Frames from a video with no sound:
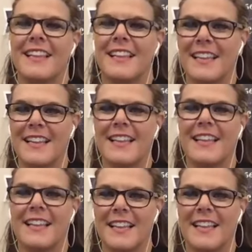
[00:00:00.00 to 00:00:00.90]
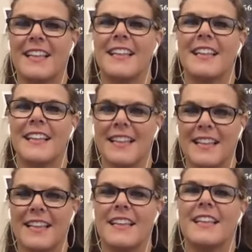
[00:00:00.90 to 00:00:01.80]

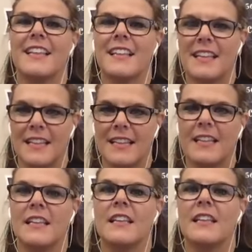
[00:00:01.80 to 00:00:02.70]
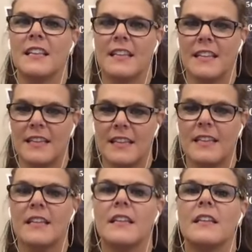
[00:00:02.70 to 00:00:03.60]

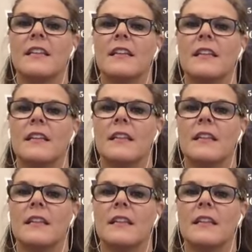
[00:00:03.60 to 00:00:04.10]
This person isn't speaking.